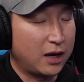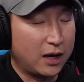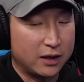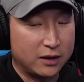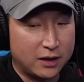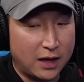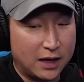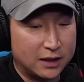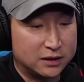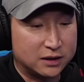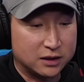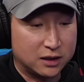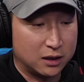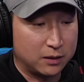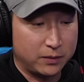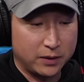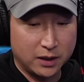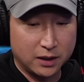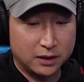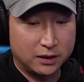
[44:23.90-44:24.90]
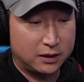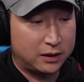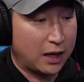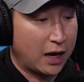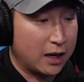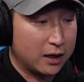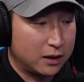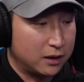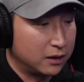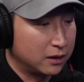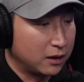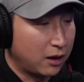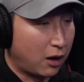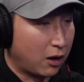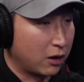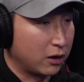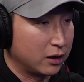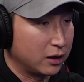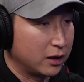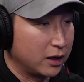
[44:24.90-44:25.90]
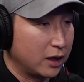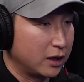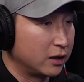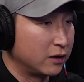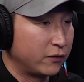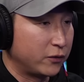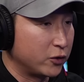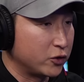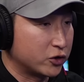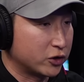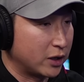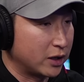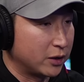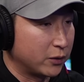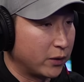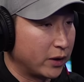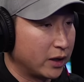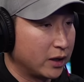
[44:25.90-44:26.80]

And that's going to be a dead art in the future anyway.